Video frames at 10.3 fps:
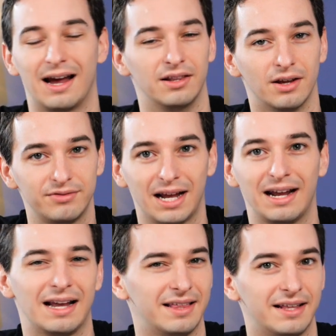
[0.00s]
I love
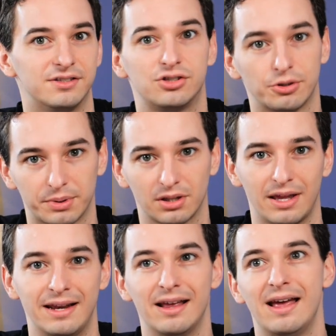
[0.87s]
that. I think it's super
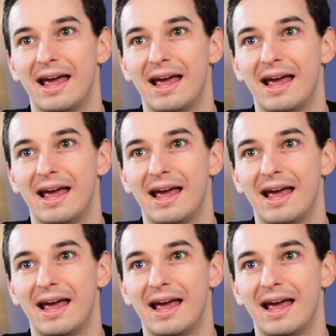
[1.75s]
clean